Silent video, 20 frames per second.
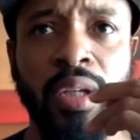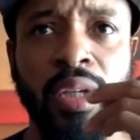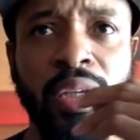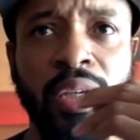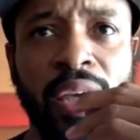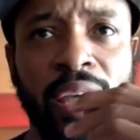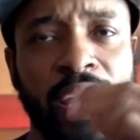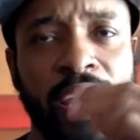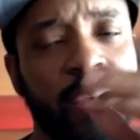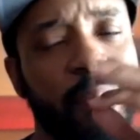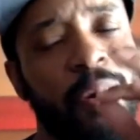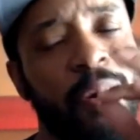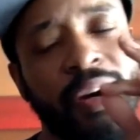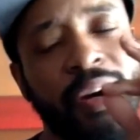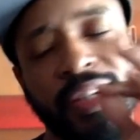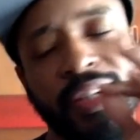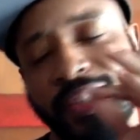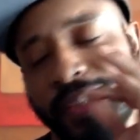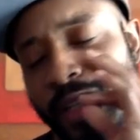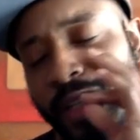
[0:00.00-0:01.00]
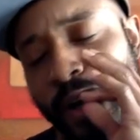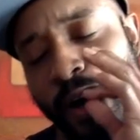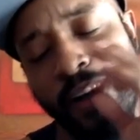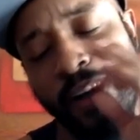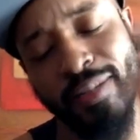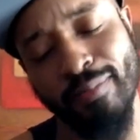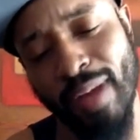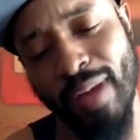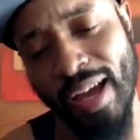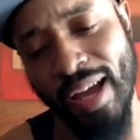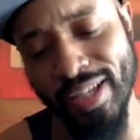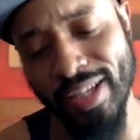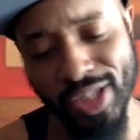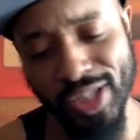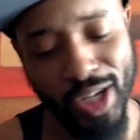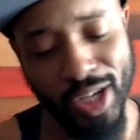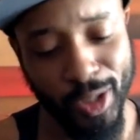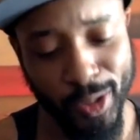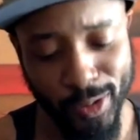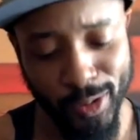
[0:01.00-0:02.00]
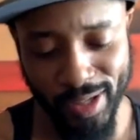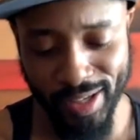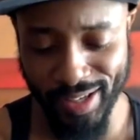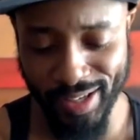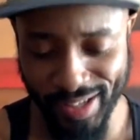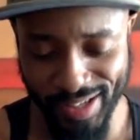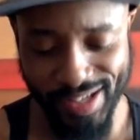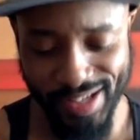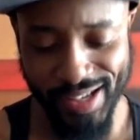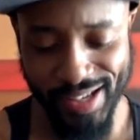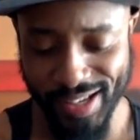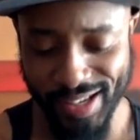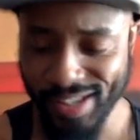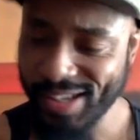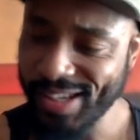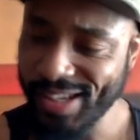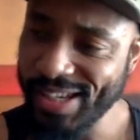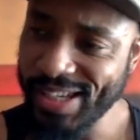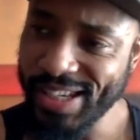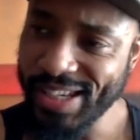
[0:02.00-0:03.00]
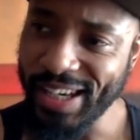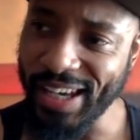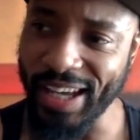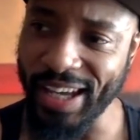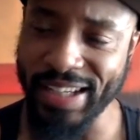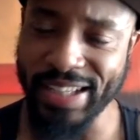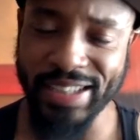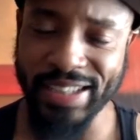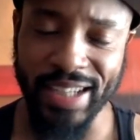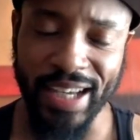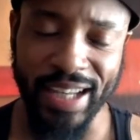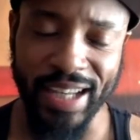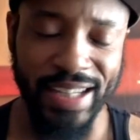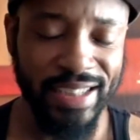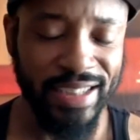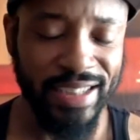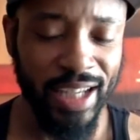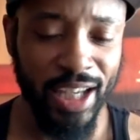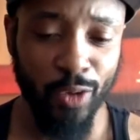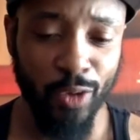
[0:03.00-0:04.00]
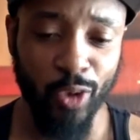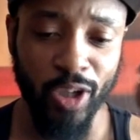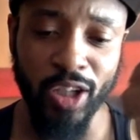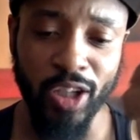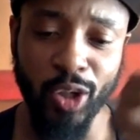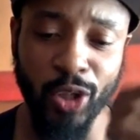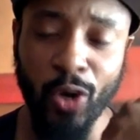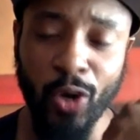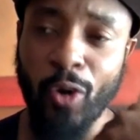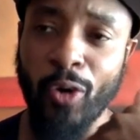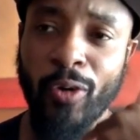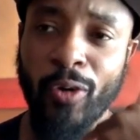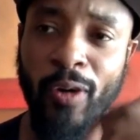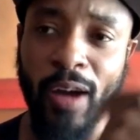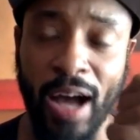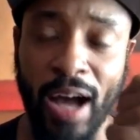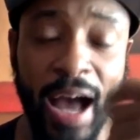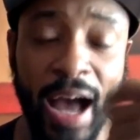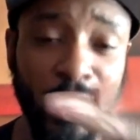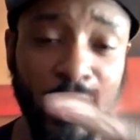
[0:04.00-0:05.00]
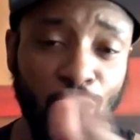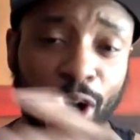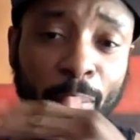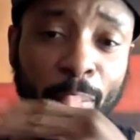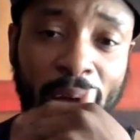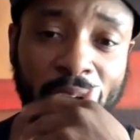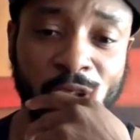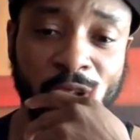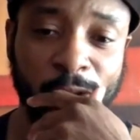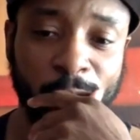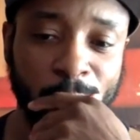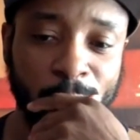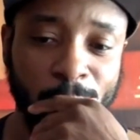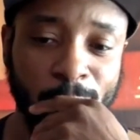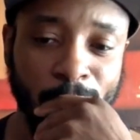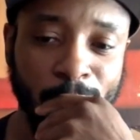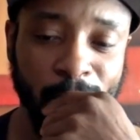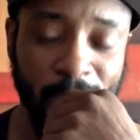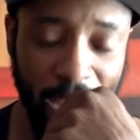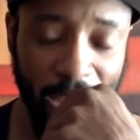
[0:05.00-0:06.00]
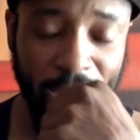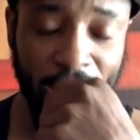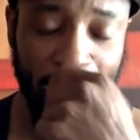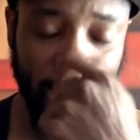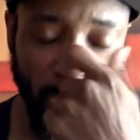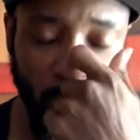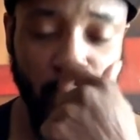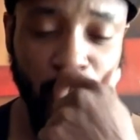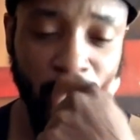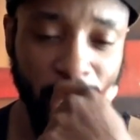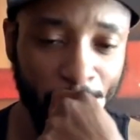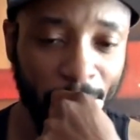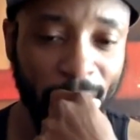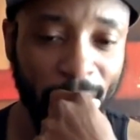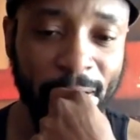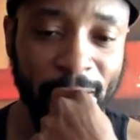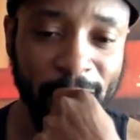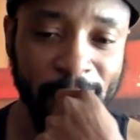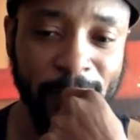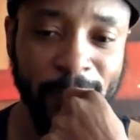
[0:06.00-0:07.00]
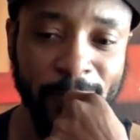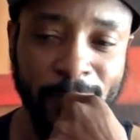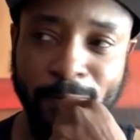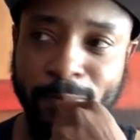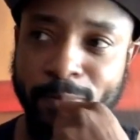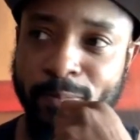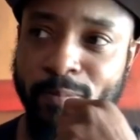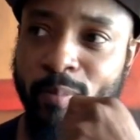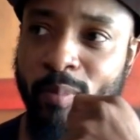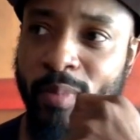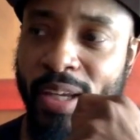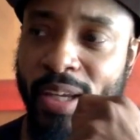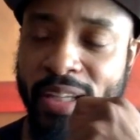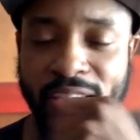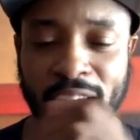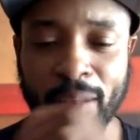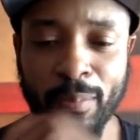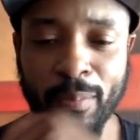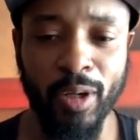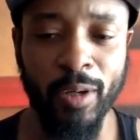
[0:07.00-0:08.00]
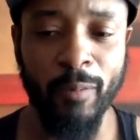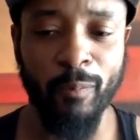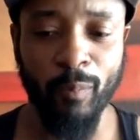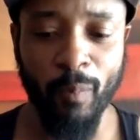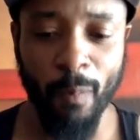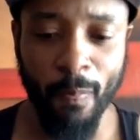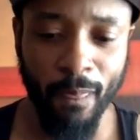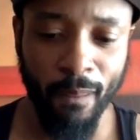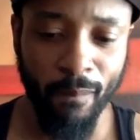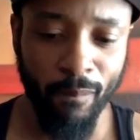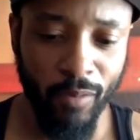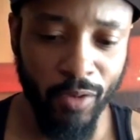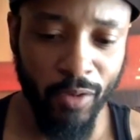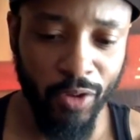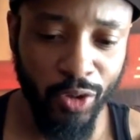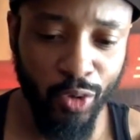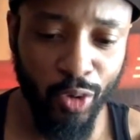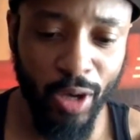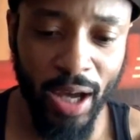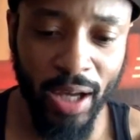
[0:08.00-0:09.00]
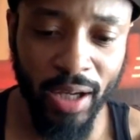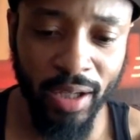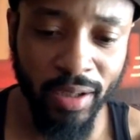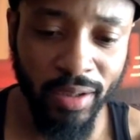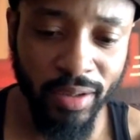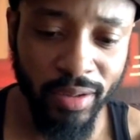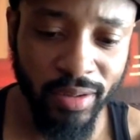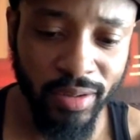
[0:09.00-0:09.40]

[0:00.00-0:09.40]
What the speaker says: And he put the cigar in his mouth. He chuckled, and he said, well, I know about you. I know you can play. He said, but you got a